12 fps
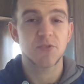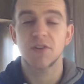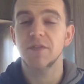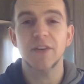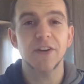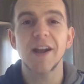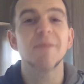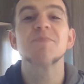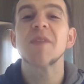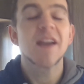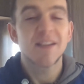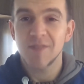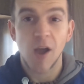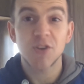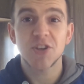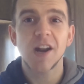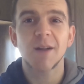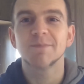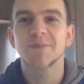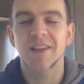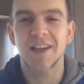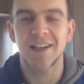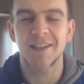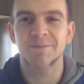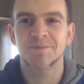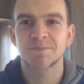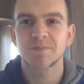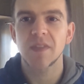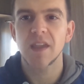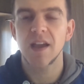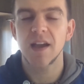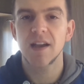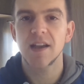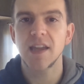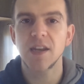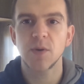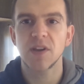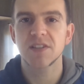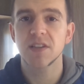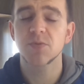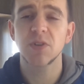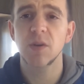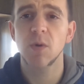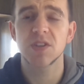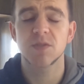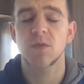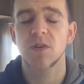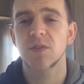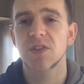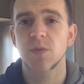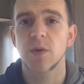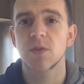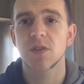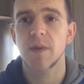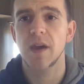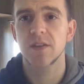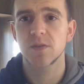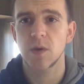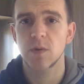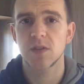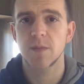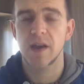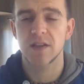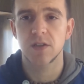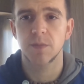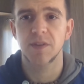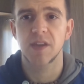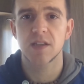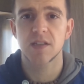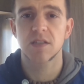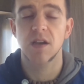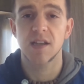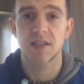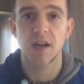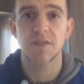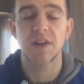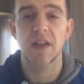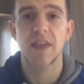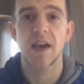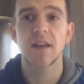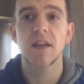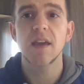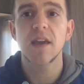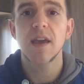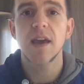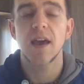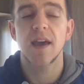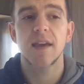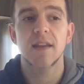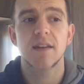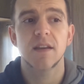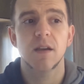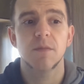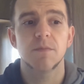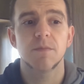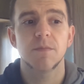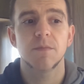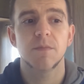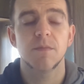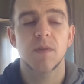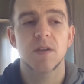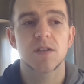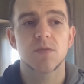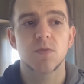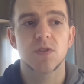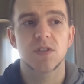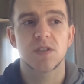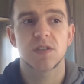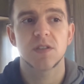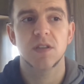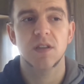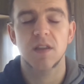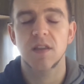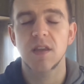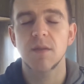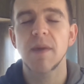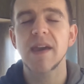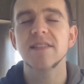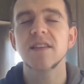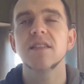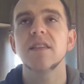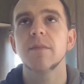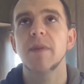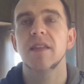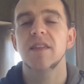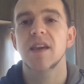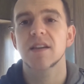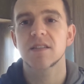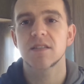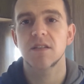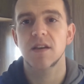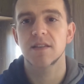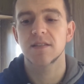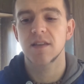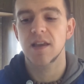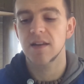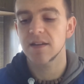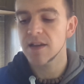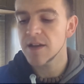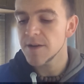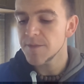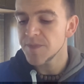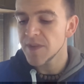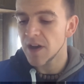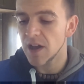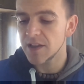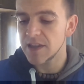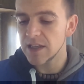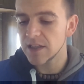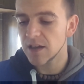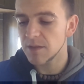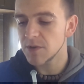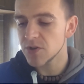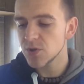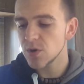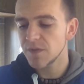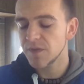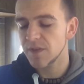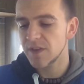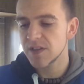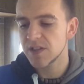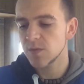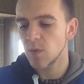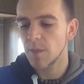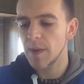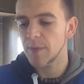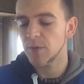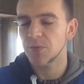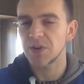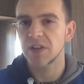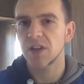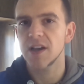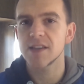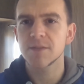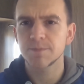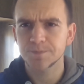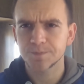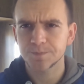am trying to figure it out. I'll shut up. Anyway, so that really wasn't what this week was about. This week was about stopping the exercise, and I've done that. And was the amazing thing about the exercise, and I'm not sure if this is what people realize